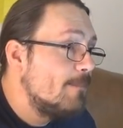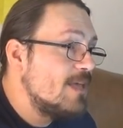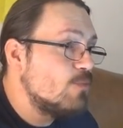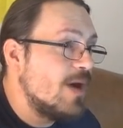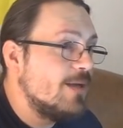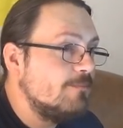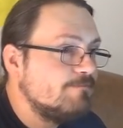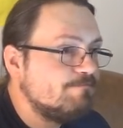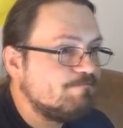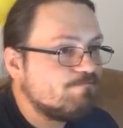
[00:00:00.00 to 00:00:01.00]
Meanwhile,
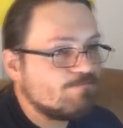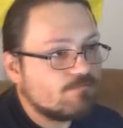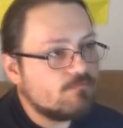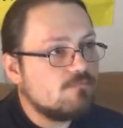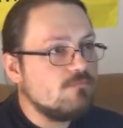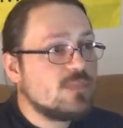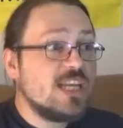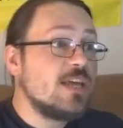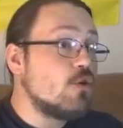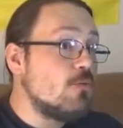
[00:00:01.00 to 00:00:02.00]

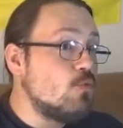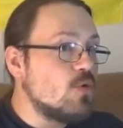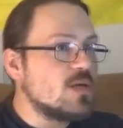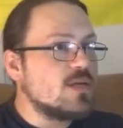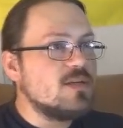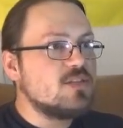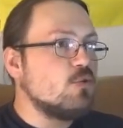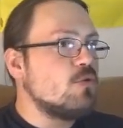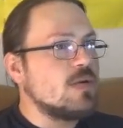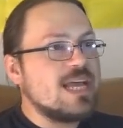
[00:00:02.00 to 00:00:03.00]
telecom workers,
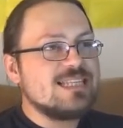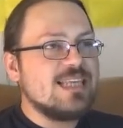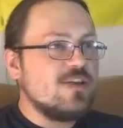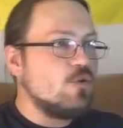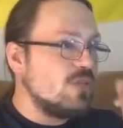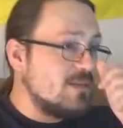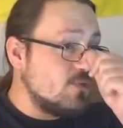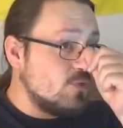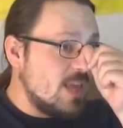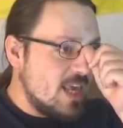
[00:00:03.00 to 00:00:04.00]
or as they call
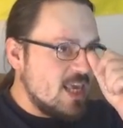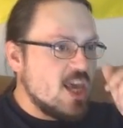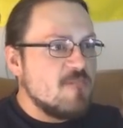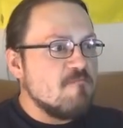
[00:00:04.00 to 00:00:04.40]
them today,